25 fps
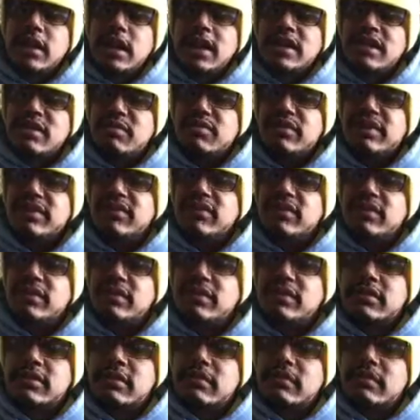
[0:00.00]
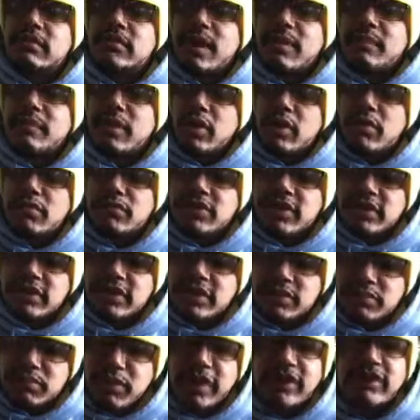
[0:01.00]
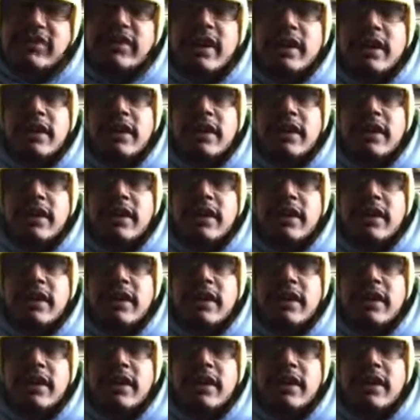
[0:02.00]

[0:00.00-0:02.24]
I do believe some of my poems express